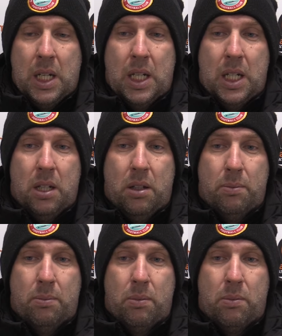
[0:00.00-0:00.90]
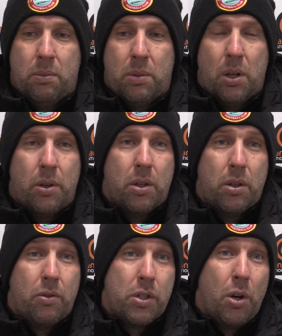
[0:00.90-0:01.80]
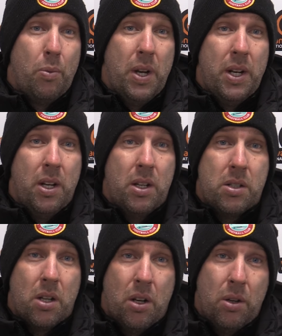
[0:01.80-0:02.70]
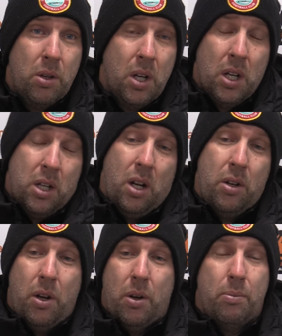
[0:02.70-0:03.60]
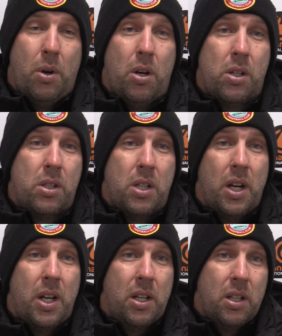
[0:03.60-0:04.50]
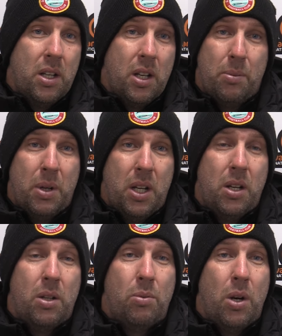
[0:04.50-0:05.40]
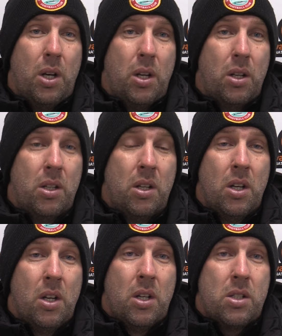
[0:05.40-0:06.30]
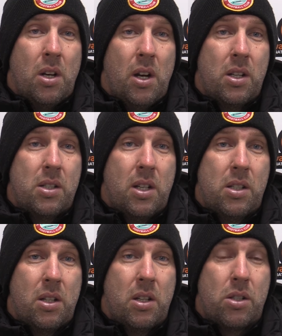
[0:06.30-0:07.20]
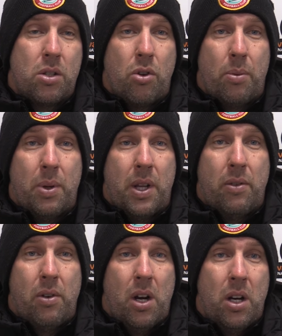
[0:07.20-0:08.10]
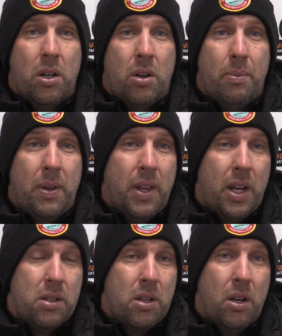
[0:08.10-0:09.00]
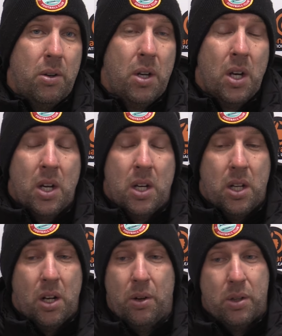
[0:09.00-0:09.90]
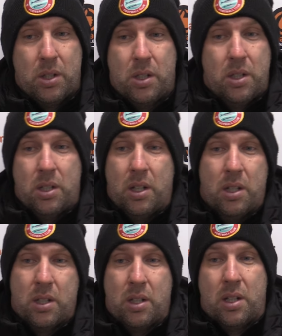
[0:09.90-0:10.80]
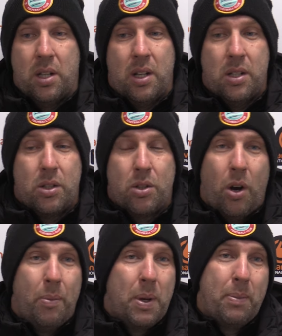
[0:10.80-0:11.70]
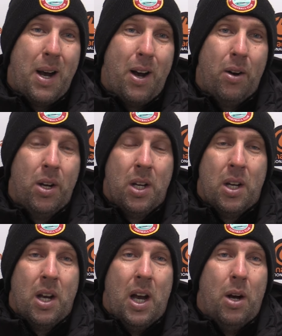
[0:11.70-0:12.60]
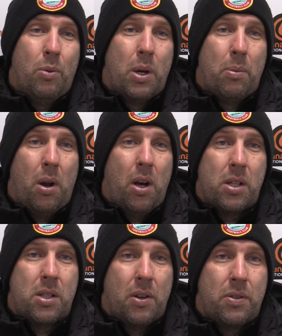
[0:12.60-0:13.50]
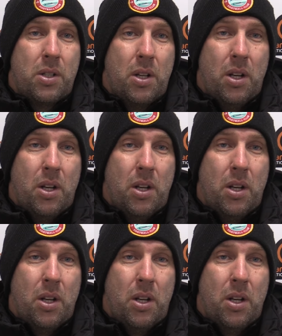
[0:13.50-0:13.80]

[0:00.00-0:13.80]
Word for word: Um, you know the, the result went. So you know, Mark and Jay, they're going to be working tirelessly to, to try and put that right on Monday. So you know it's it's it's got to be about how we apply ourselves.